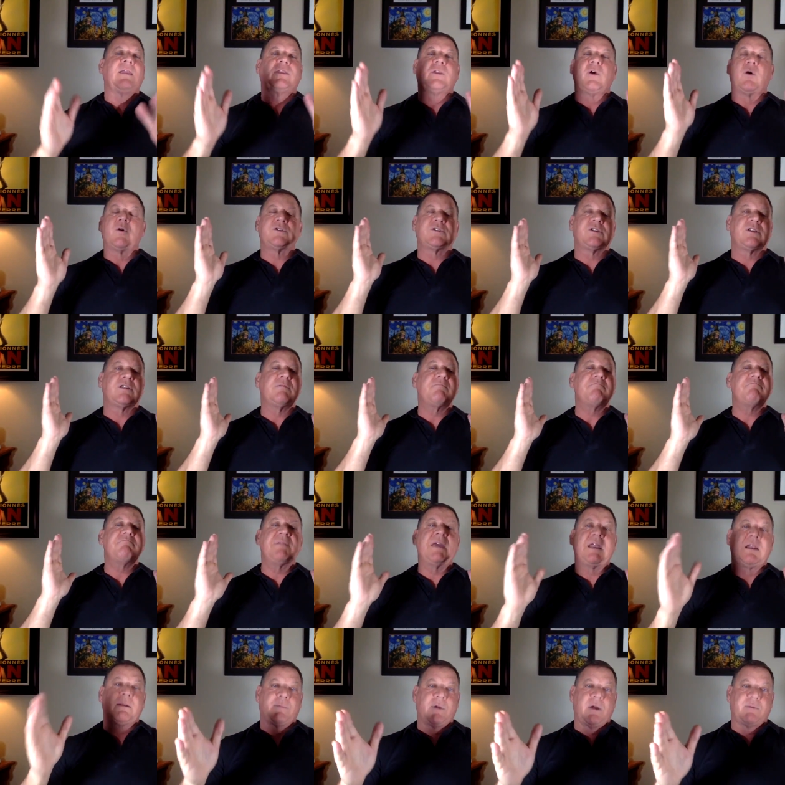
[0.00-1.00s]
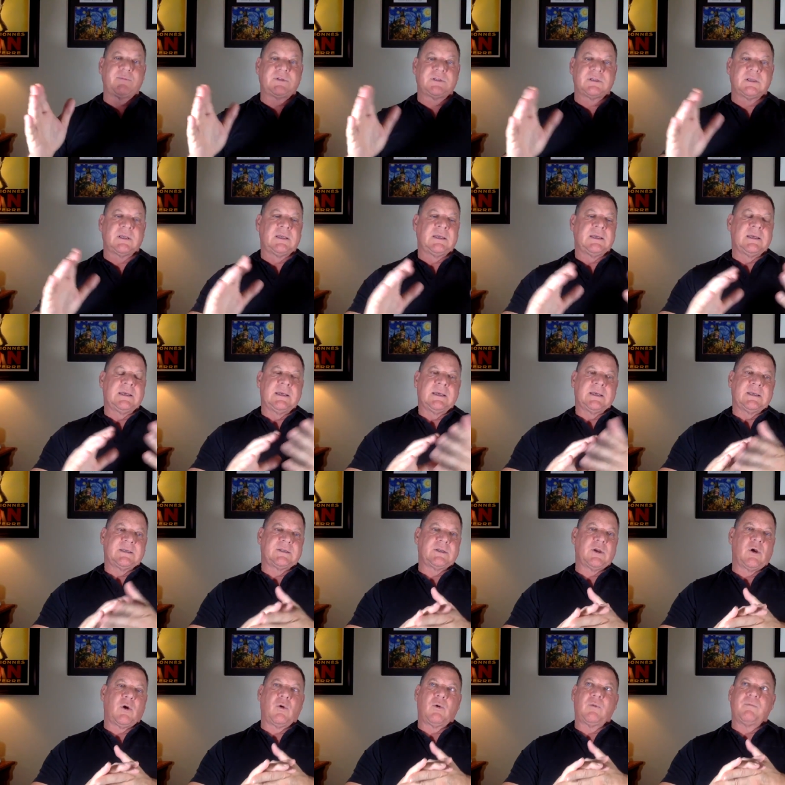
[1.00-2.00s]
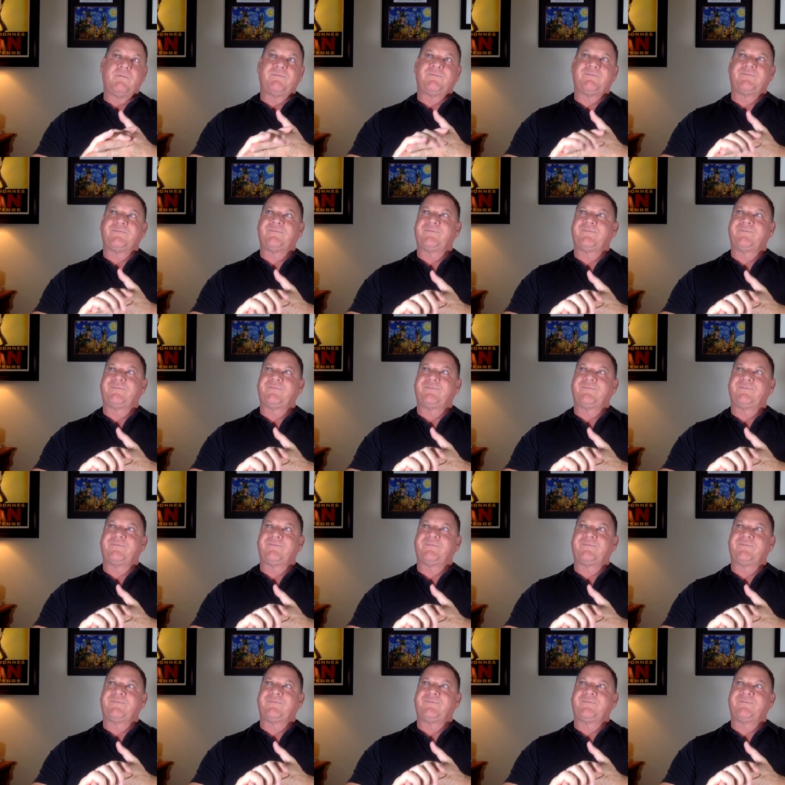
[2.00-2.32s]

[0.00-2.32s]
Those are the minimums. So,